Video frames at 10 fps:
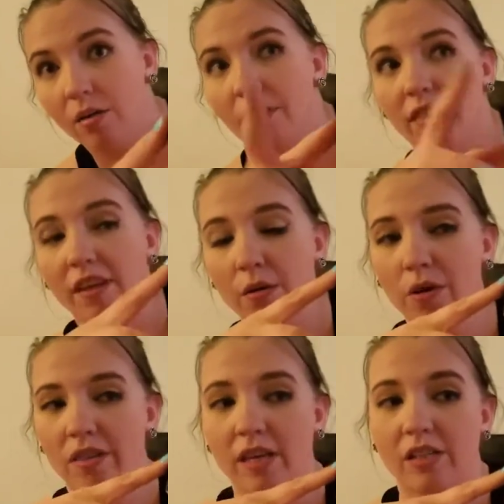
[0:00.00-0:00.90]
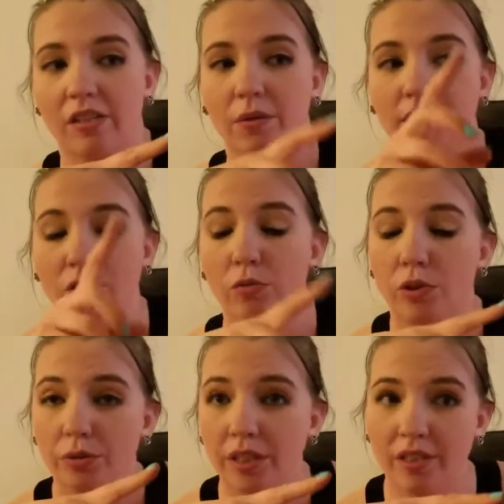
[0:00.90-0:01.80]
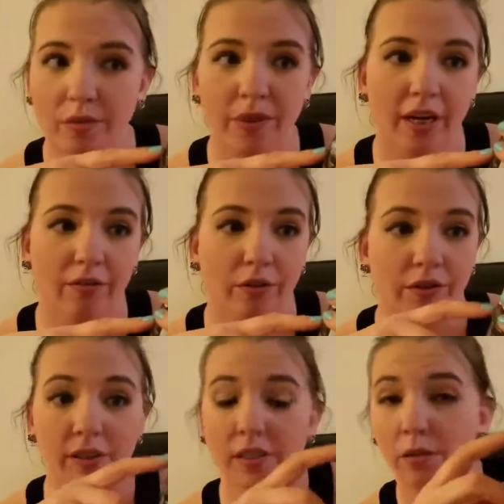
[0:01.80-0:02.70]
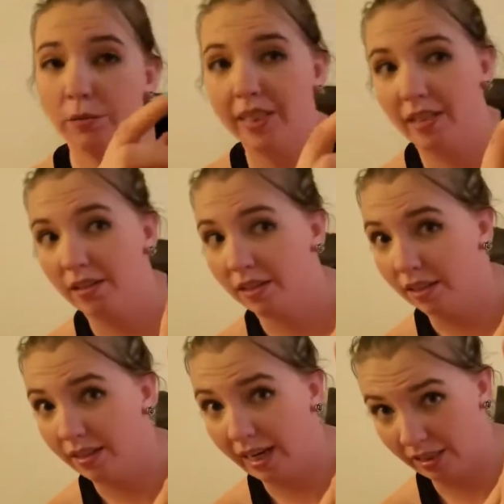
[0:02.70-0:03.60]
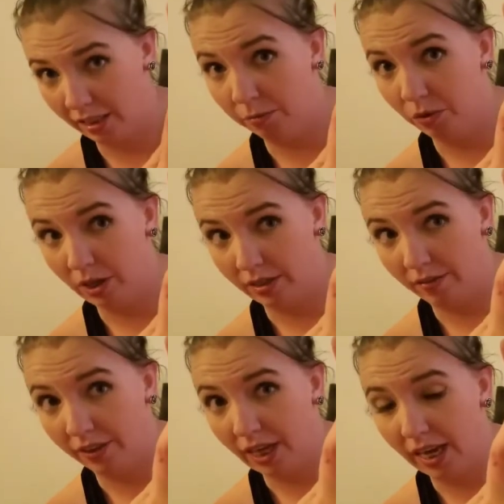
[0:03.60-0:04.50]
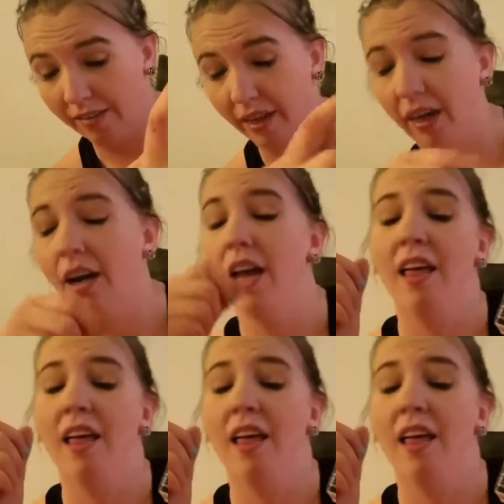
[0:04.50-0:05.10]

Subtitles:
The thing with these, though, is you do need to be careful. There is a reason this says 18 plus on the can there.